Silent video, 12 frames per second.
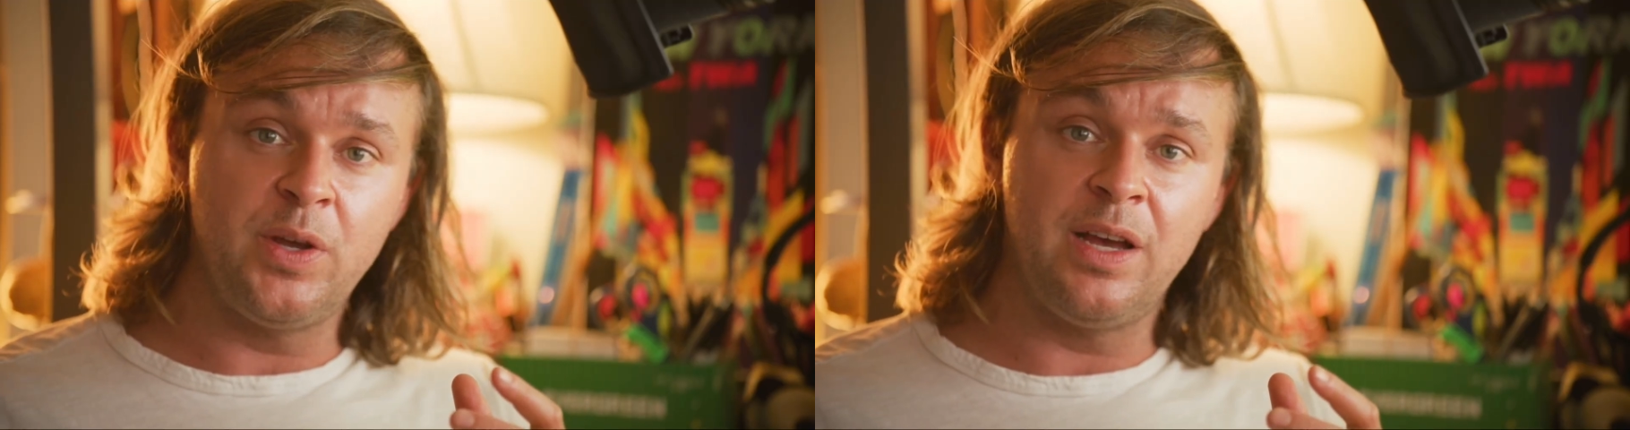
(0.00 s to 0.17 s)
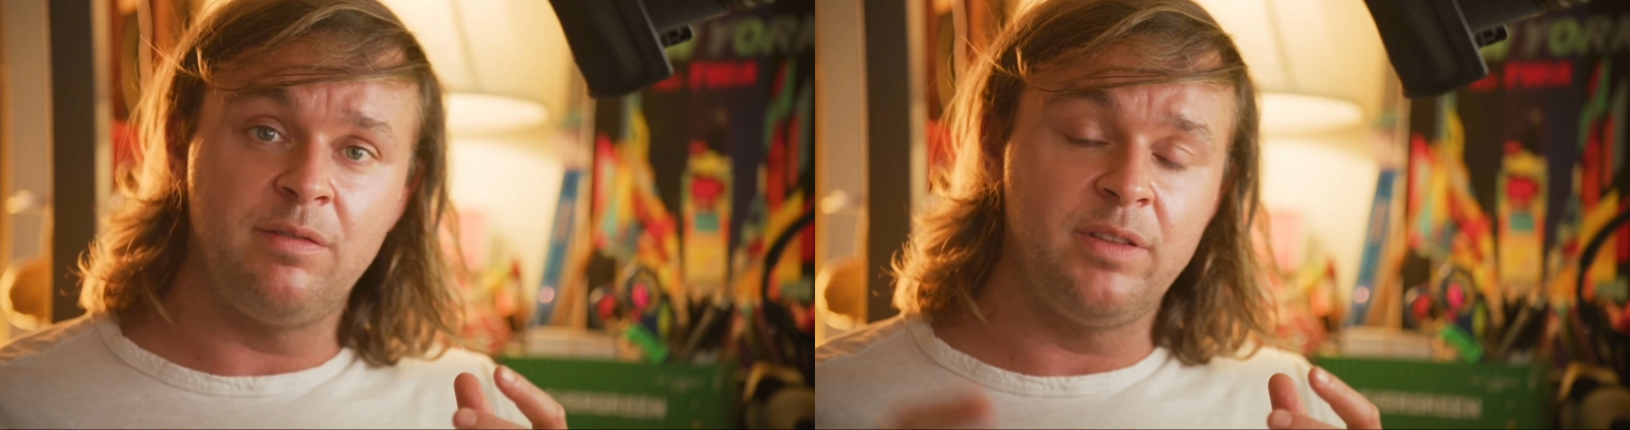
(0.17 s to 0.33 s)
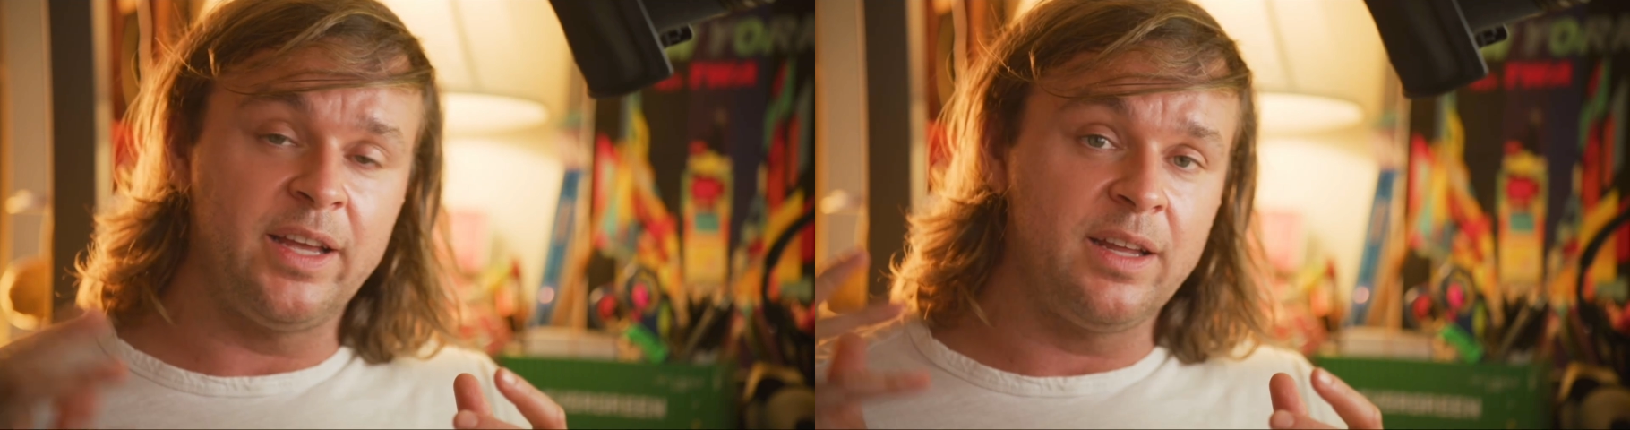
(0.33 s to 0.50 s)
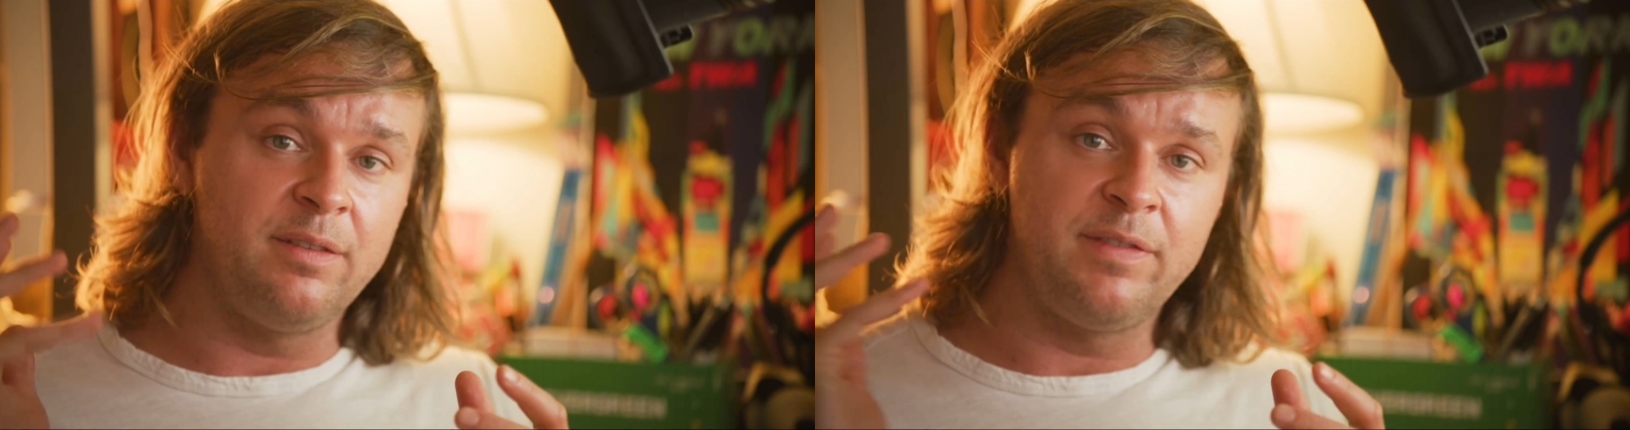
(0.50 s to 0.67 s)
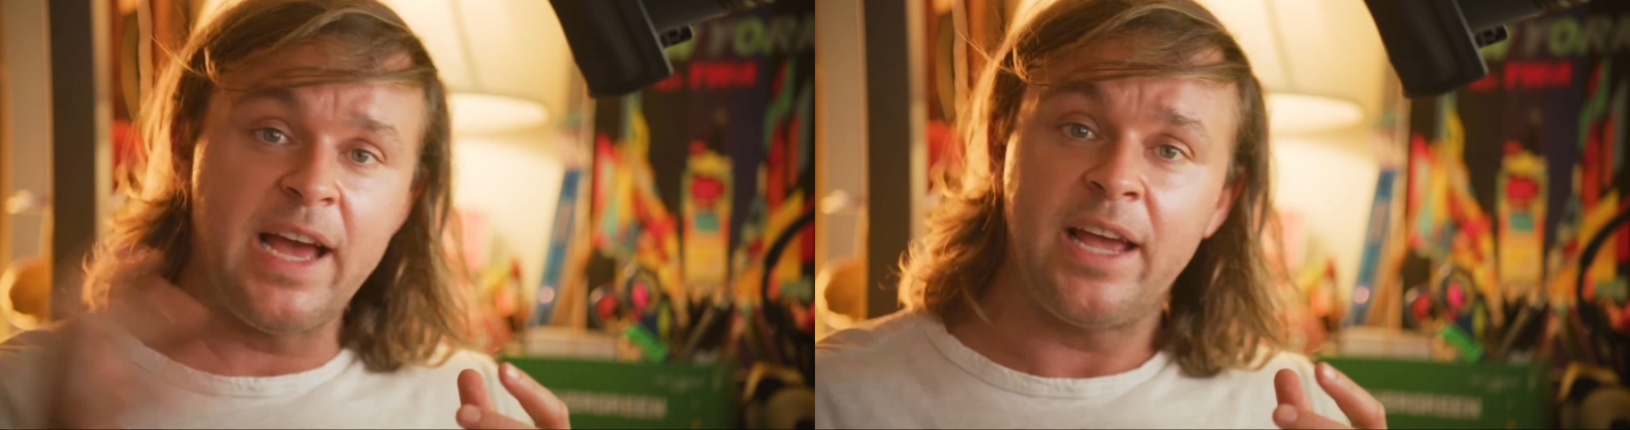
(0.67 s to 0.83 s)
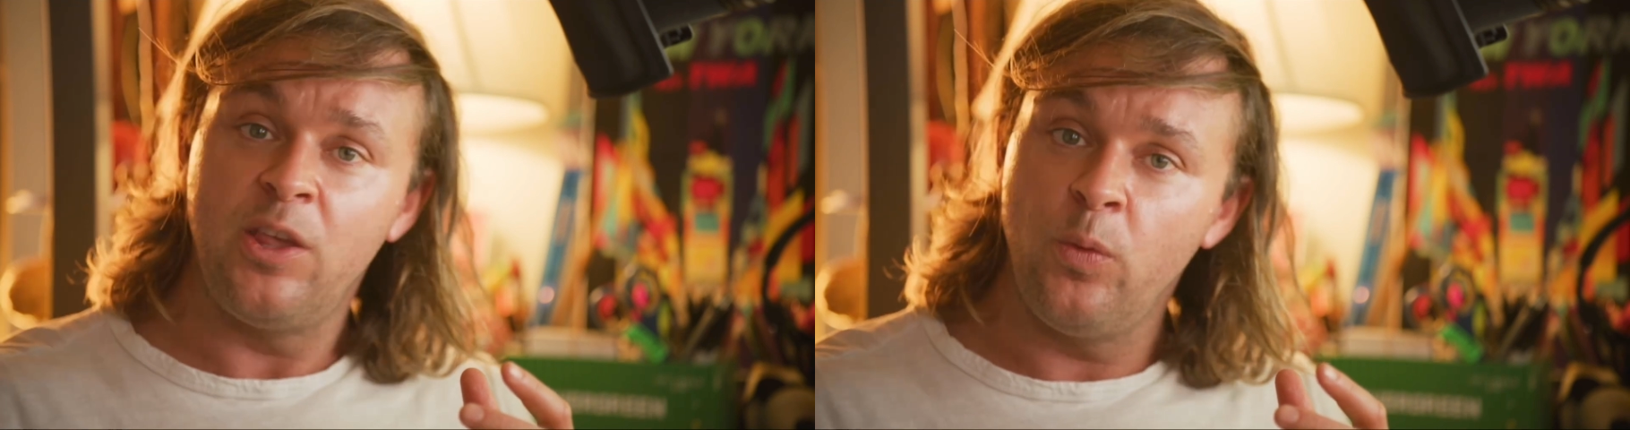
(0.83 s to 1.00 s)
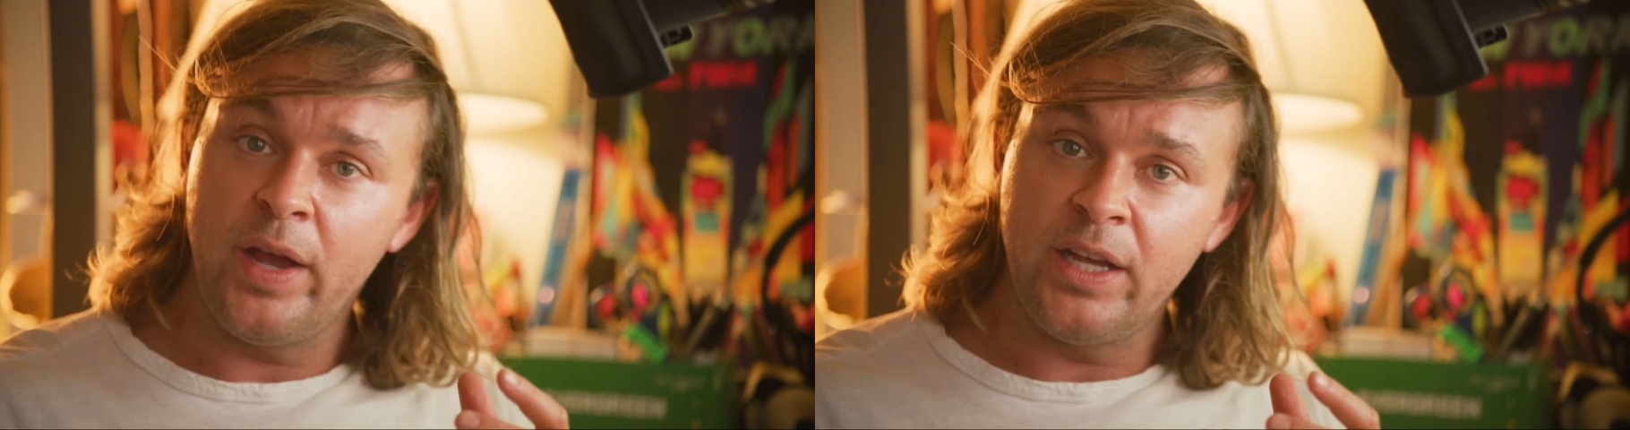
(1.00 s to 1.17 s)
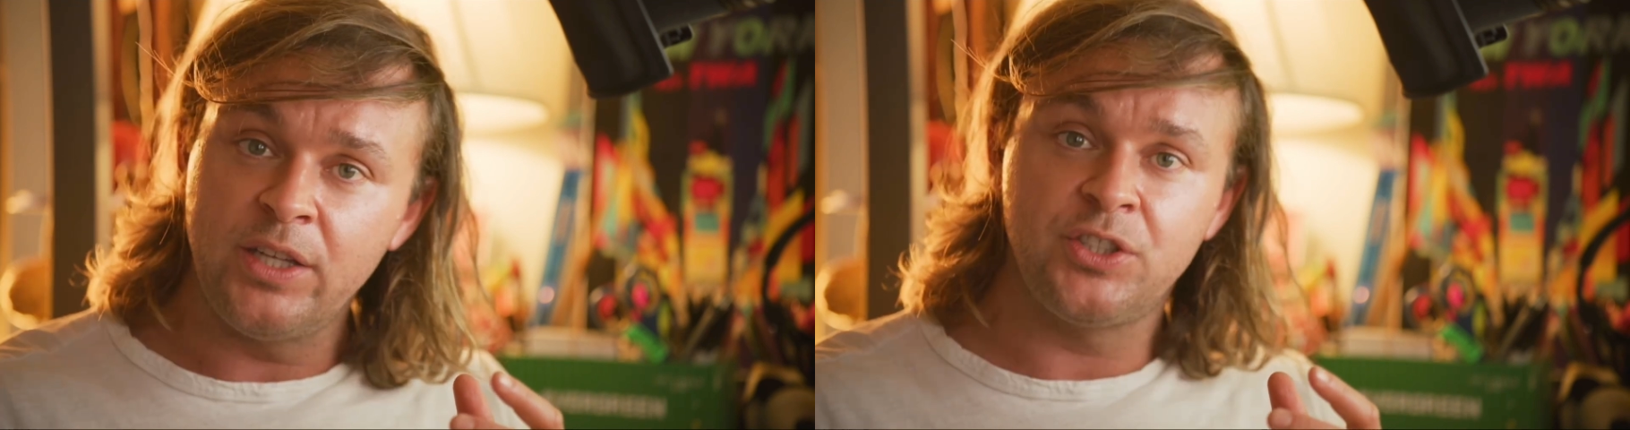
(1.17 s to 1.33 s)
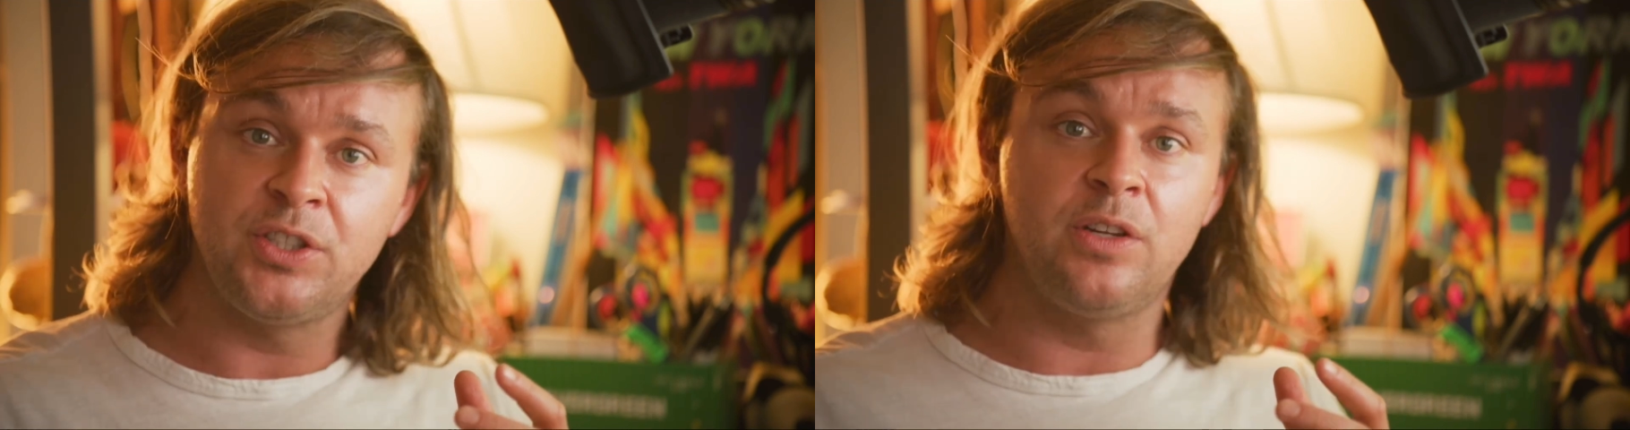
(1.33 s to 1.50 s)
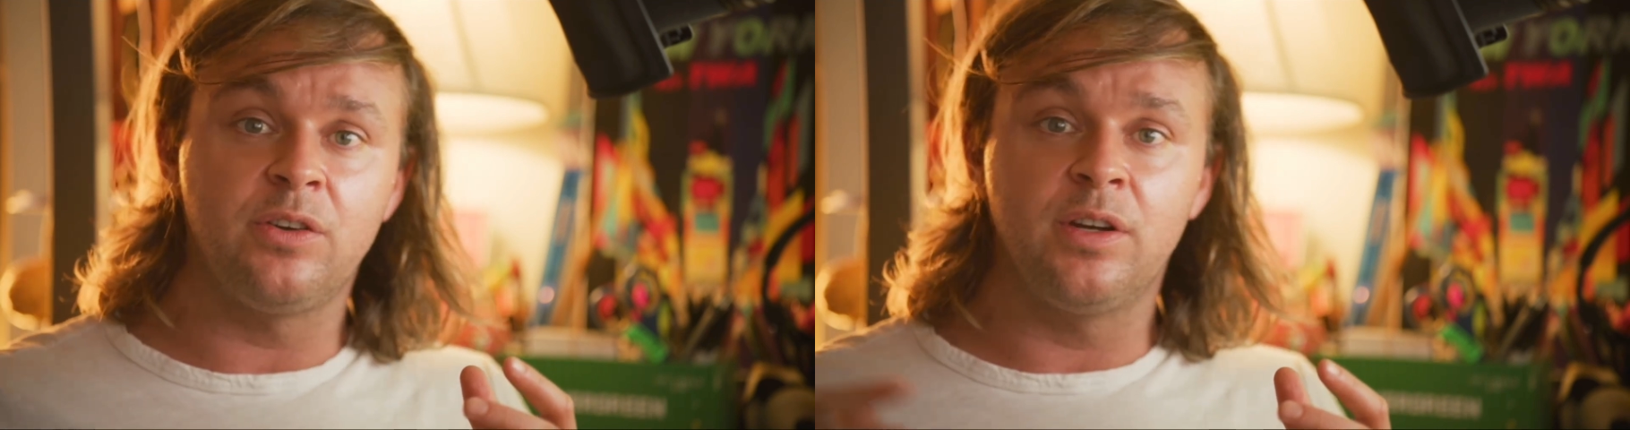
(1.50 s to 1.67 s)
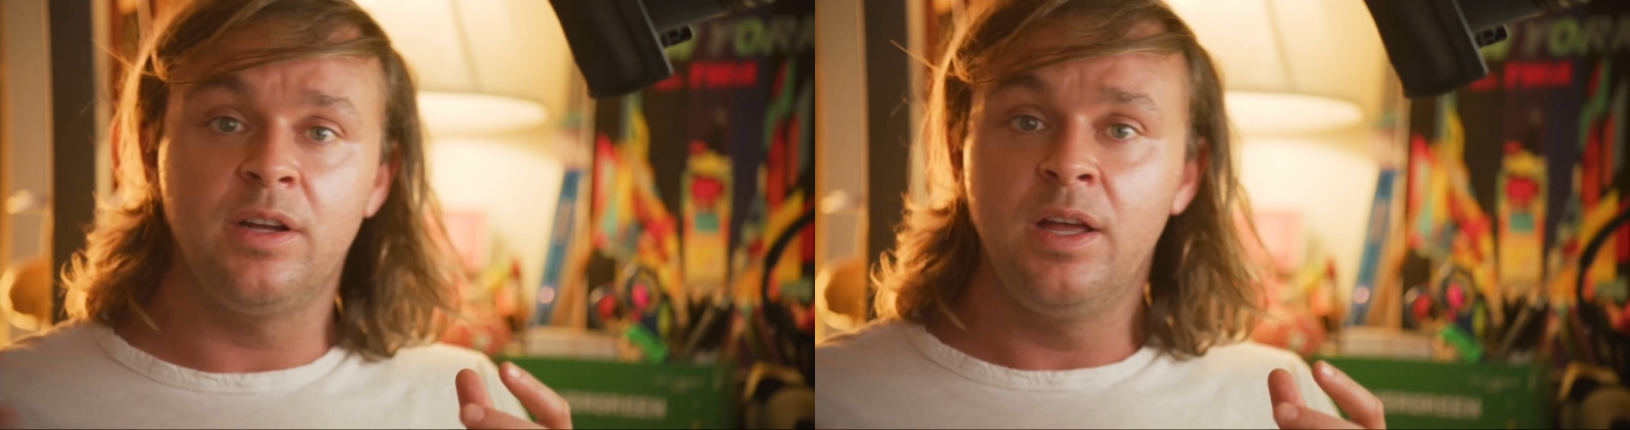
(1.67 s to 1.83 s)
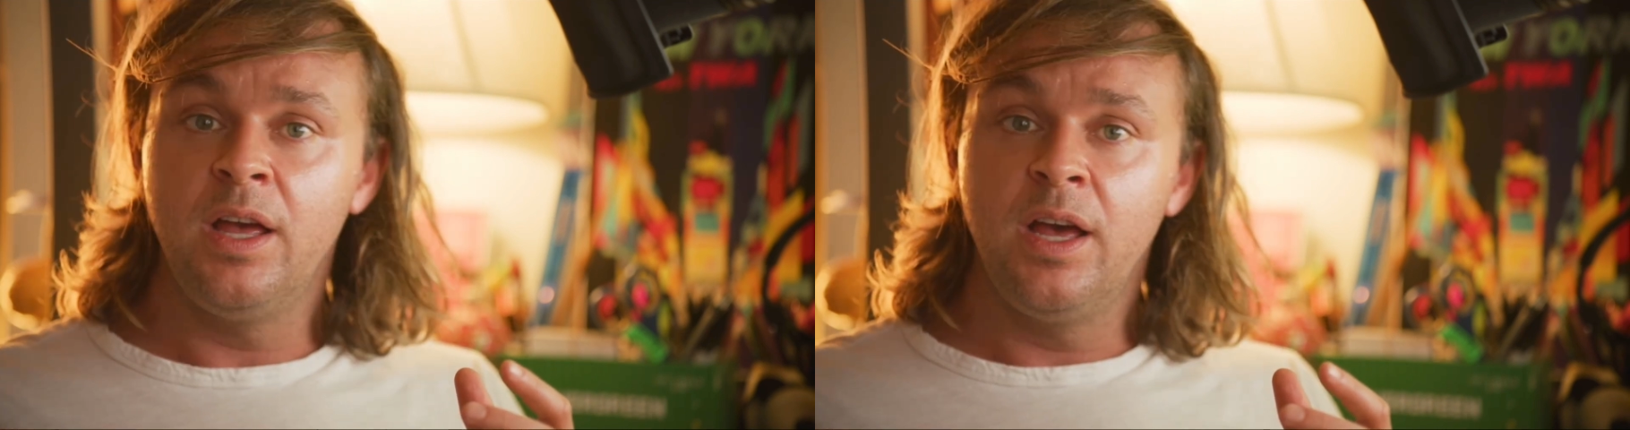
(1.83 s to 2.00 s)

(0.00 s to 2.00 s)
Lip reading: have like an evacuation or